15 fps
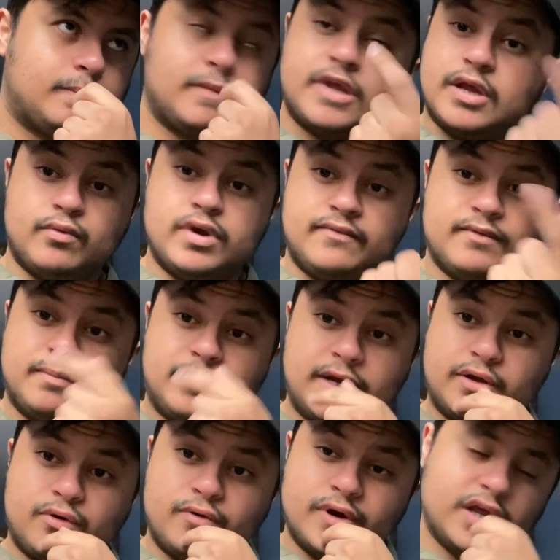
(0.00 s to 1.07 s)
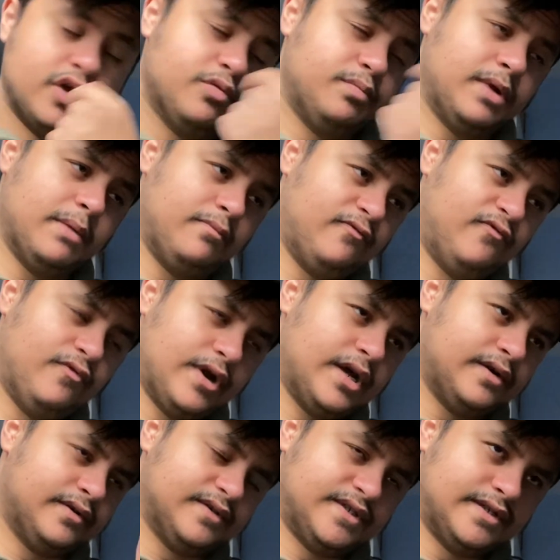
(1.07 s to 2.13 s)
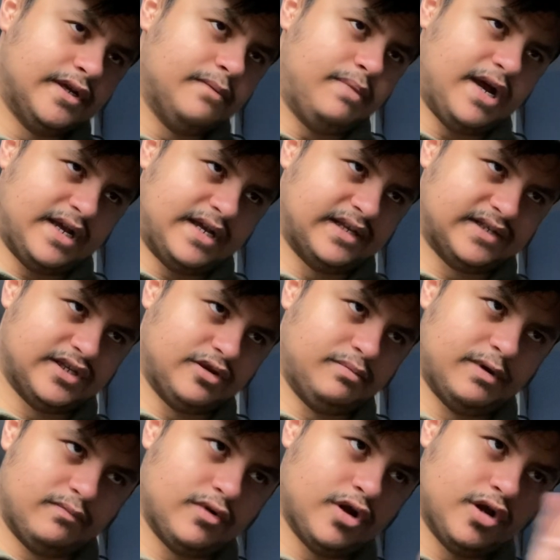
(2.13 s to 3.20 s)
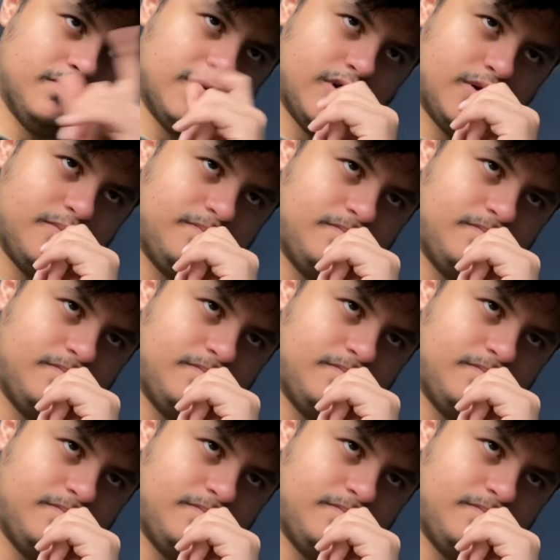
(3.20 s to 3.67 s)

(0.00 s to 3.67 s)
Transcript: He won't even play corner. He'll play 4 hours, Paqueta, Ben Rama.